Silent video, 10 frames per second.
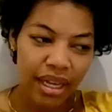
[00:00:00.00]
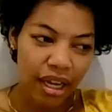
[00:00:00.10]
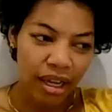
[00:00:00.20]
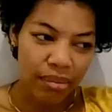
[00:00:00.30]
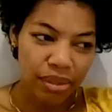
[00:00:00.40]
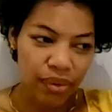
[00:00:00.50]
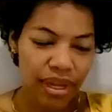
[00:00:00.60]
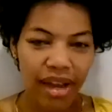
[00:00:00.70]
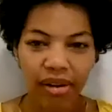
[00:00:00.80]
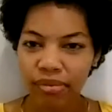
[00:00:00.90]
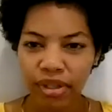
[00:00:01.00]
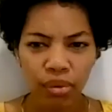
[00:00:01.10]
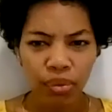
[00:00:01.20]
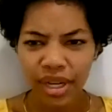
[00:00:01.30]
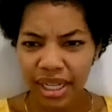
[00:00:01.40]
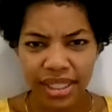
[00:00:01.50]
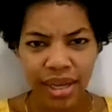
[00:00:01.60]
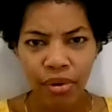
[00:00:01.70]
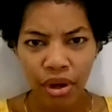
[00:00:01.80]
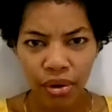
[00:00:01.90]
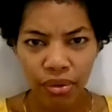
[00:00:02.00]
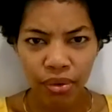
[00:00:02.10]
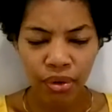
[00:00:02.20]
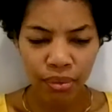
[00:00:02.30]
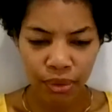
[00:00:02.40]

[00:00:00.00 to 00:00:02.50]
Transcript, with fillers: Um, so we have, you know, readings that we'll go through,